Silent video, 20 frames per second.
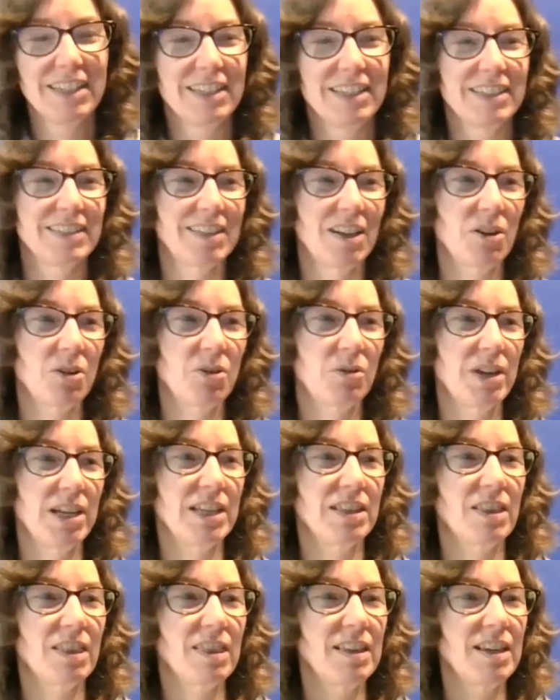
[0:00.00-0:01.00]
So
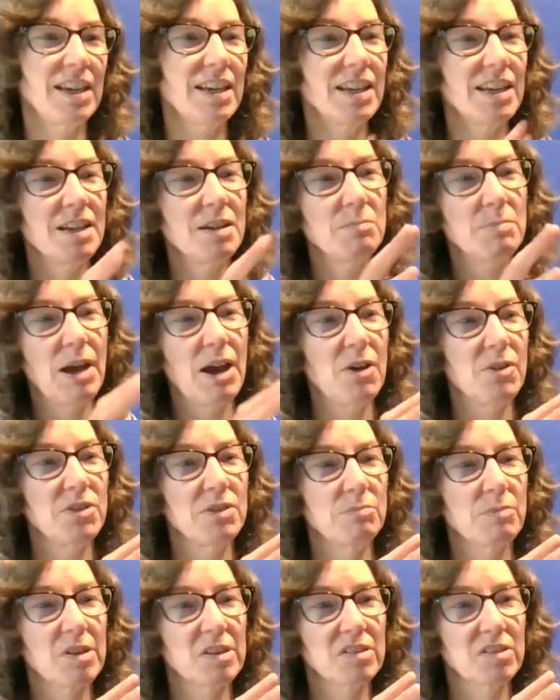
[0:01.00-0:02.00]
in thinking about the
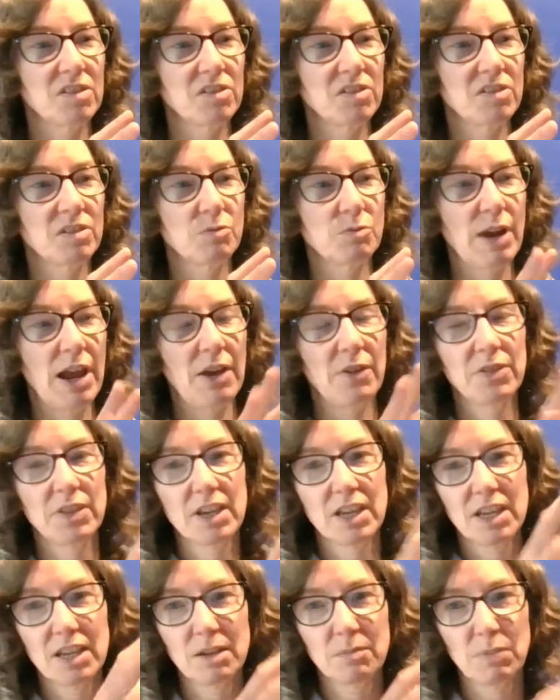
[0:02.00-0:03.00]
muscles around the
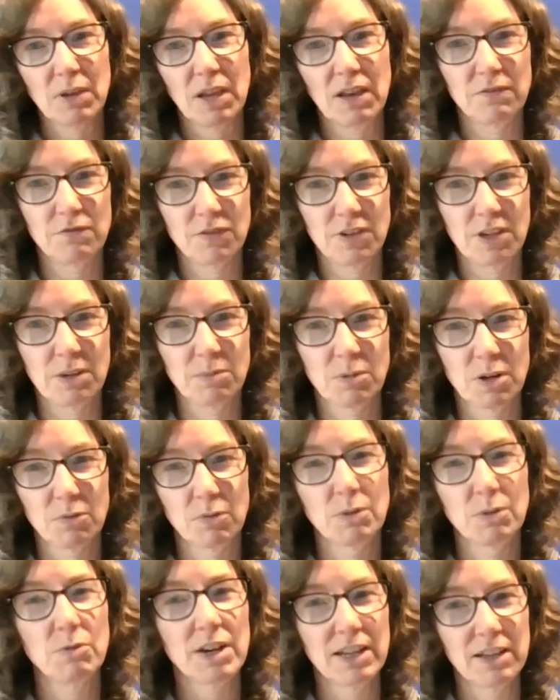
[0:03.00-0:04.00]
hip and femur, we
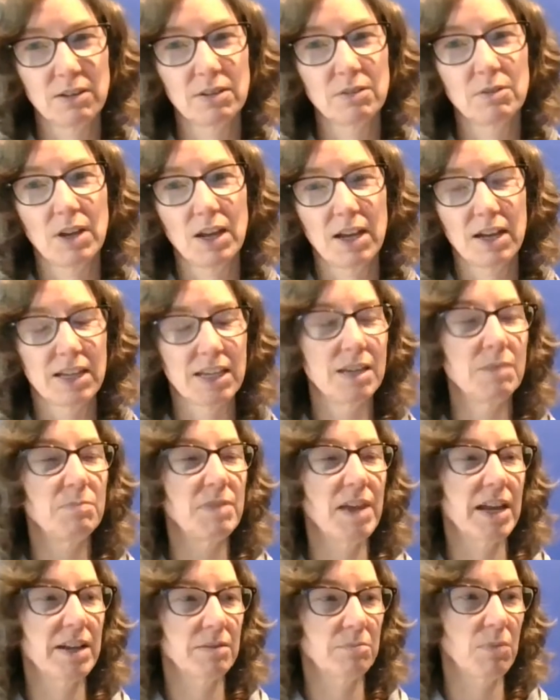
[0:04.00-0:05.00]
want to keep
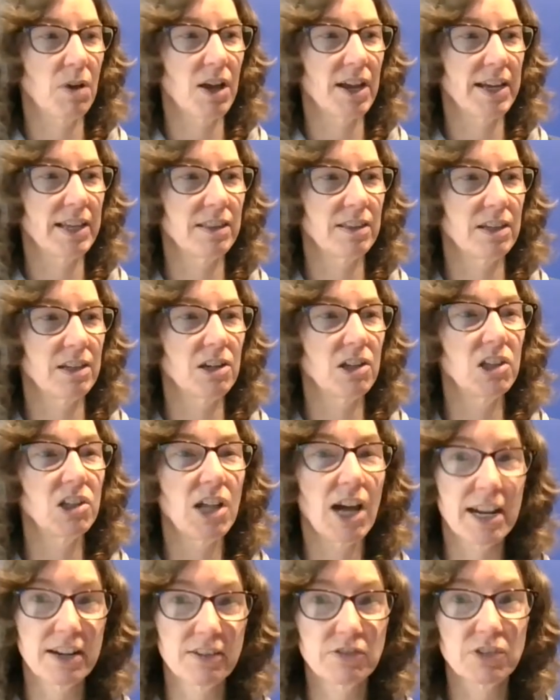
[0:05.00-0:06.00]
that in mind, that a
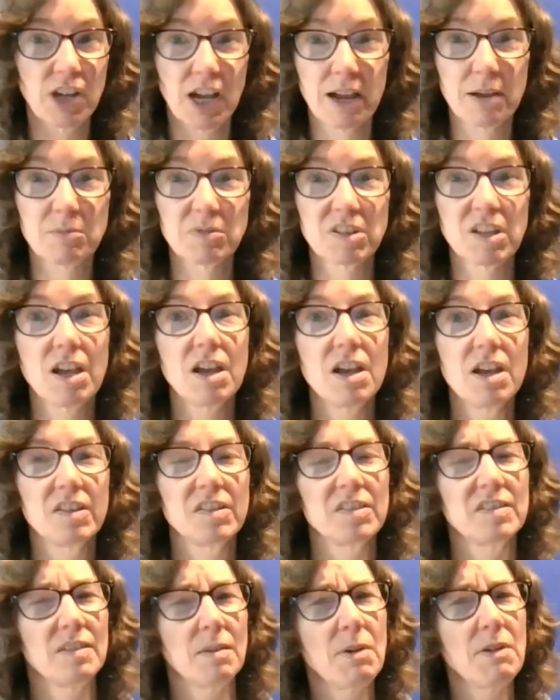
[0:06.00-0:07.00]
lot of times
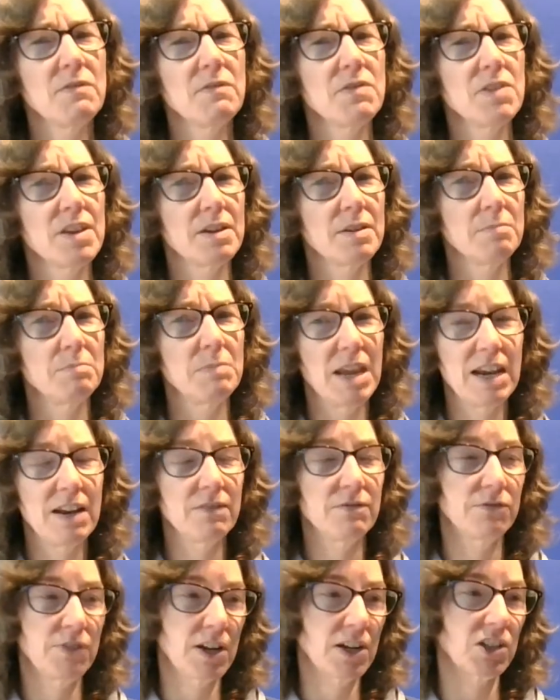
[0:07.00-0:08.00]
some of the main
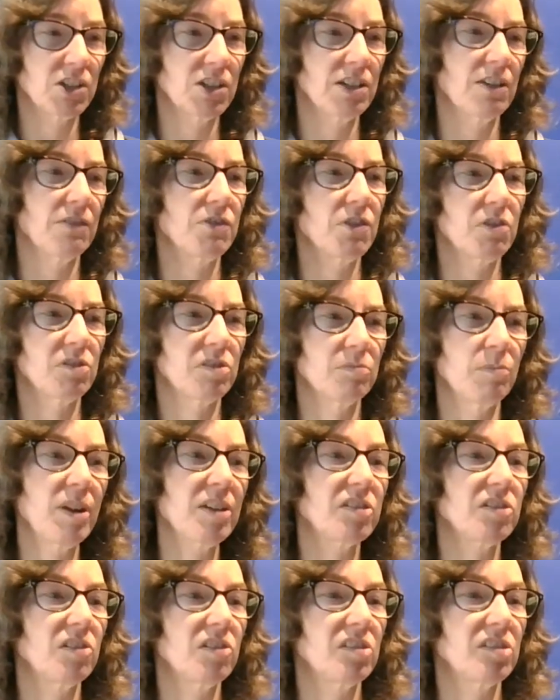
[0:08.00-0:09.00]
function of those
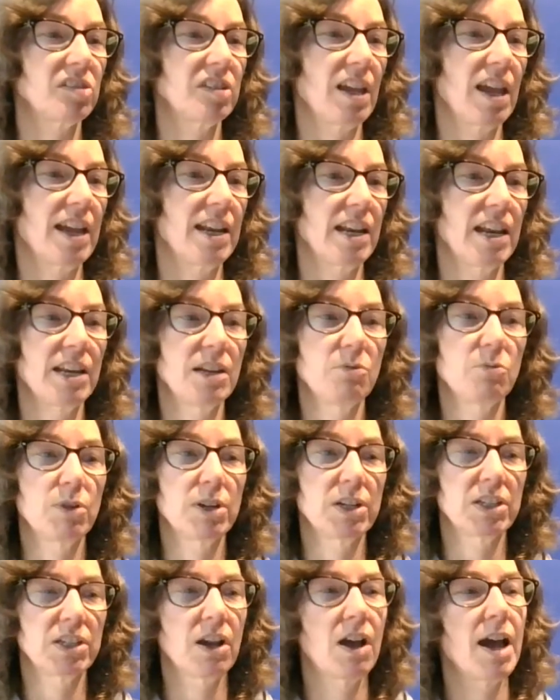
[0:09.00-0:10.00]
muscles at any one
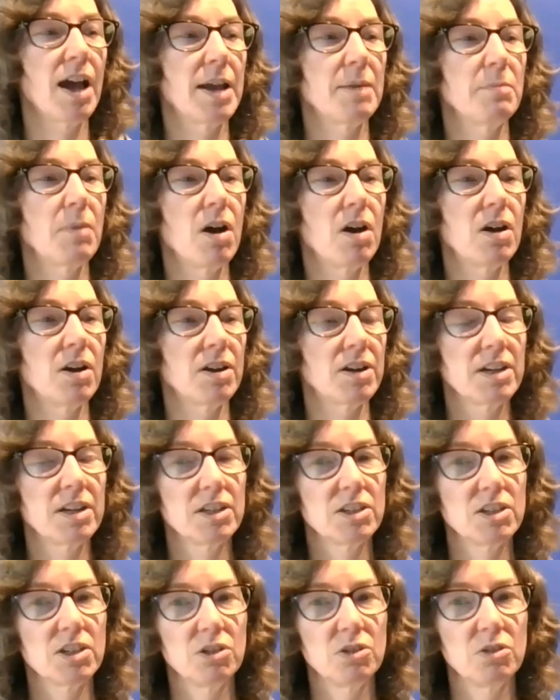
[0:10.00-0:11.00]
time are
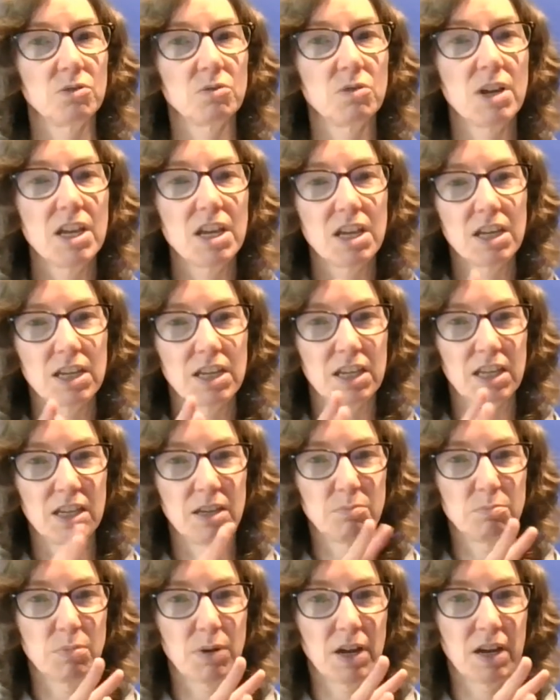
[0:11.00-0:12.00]
to
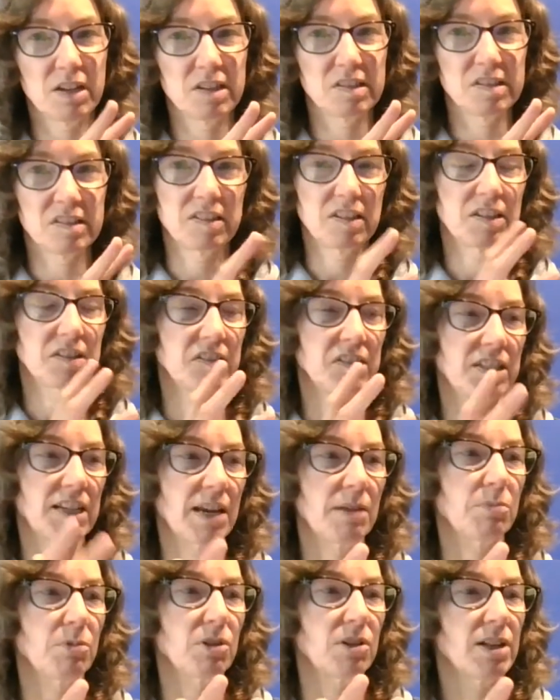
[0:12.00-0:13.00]
keep us
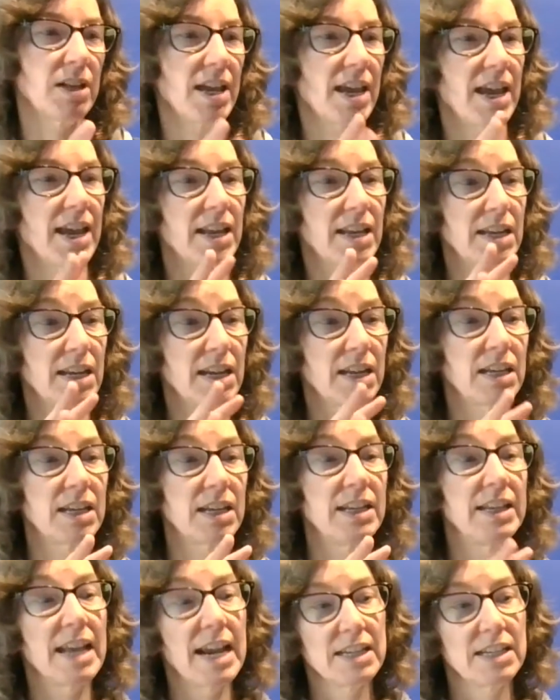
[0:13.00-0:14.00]
stable and
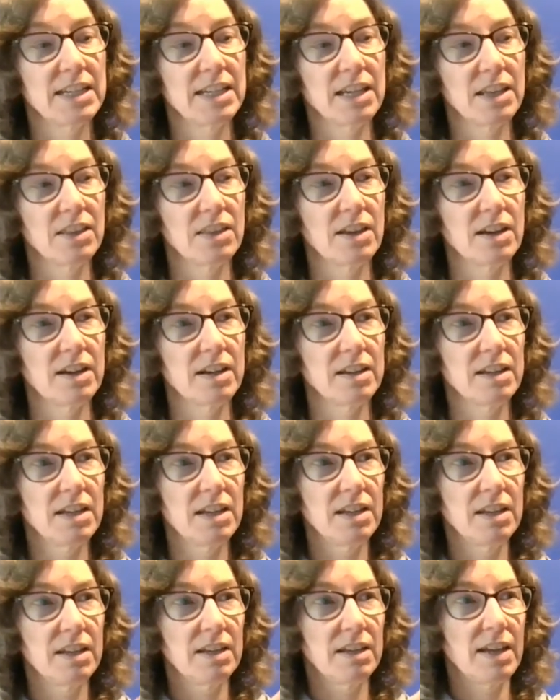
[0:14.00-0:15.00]
connecting the
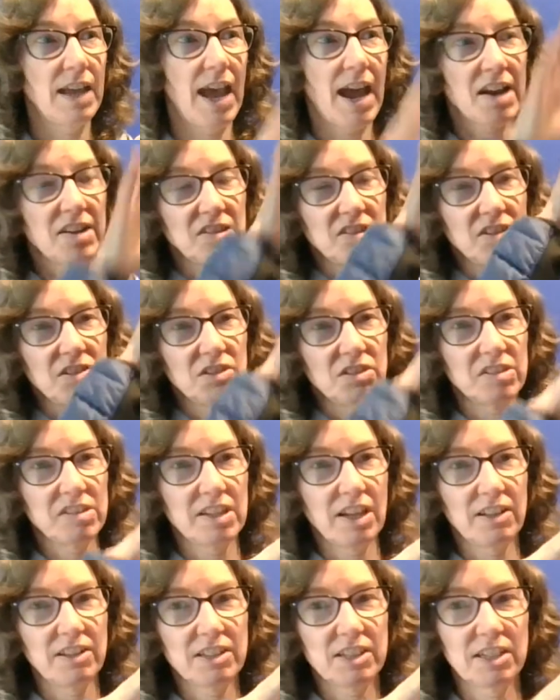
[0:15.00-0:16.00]
axial
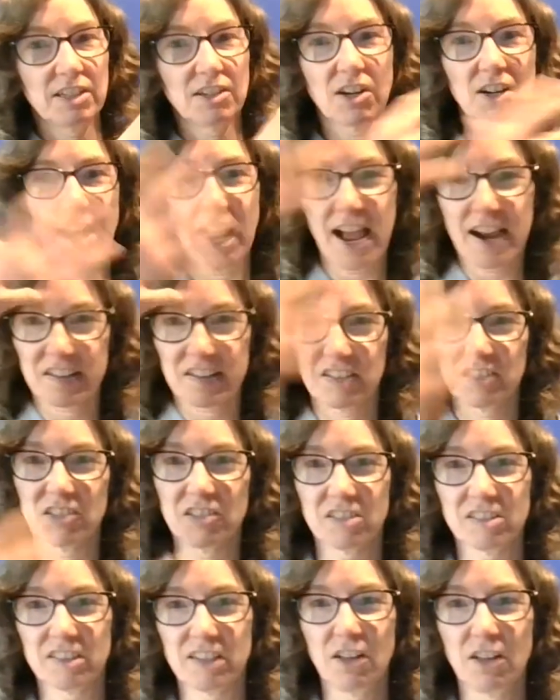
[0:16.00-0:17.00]
skeleton, our axial
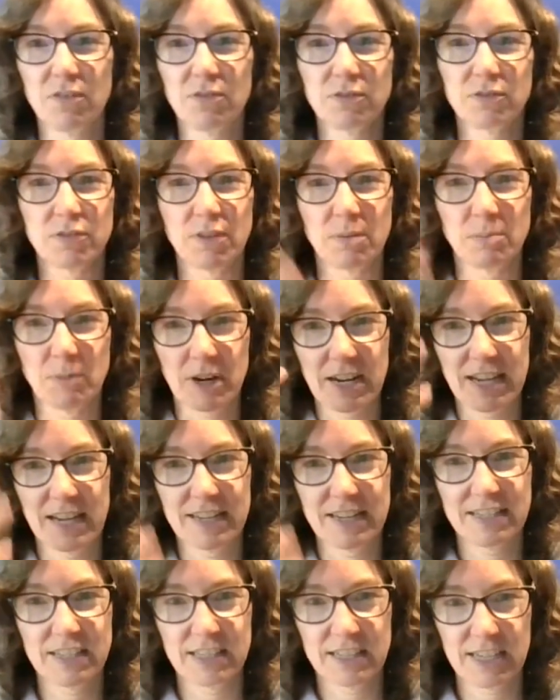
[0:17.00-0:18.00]
self, from our head
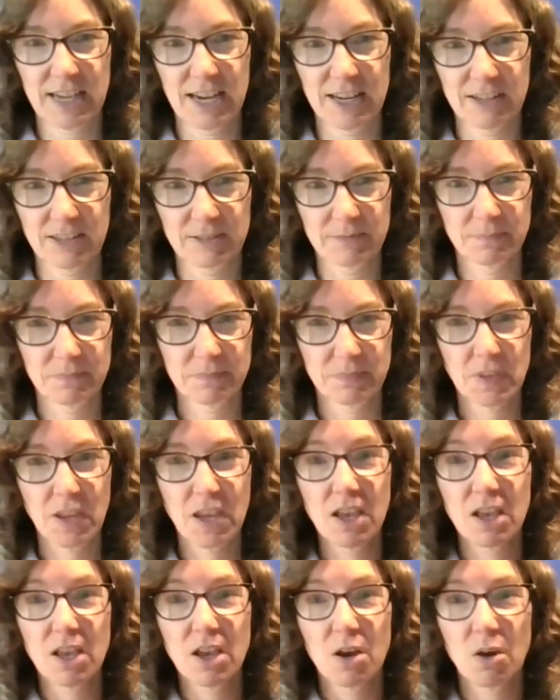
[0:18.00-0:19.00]
to tail
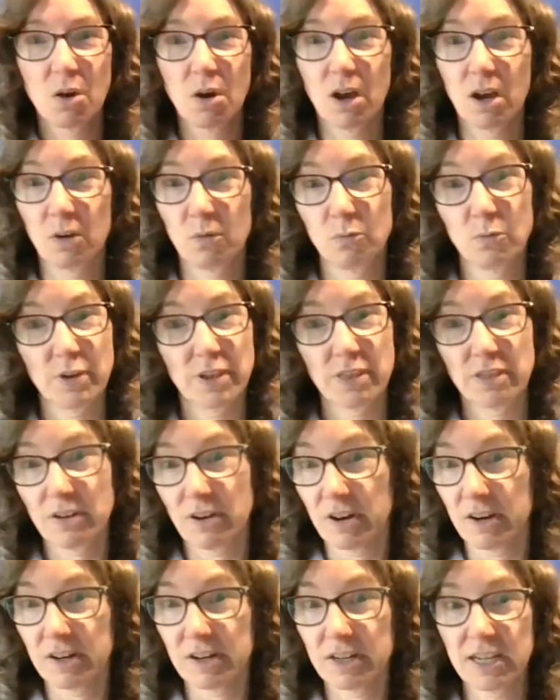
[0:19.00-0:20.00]
with
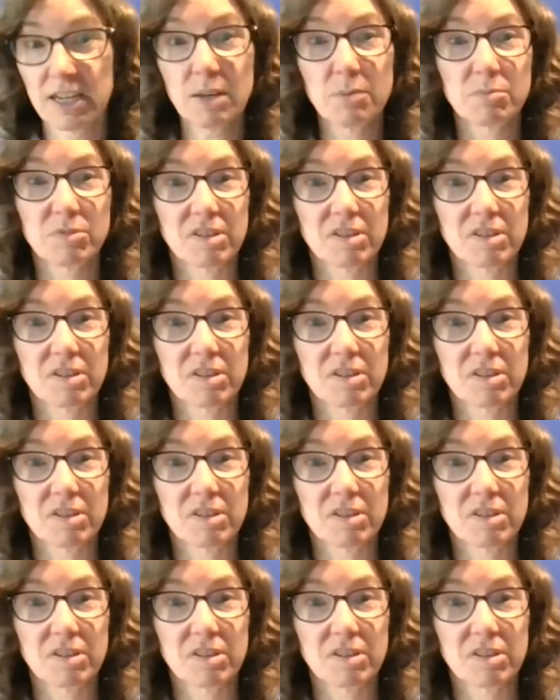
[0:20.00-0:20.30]
our hips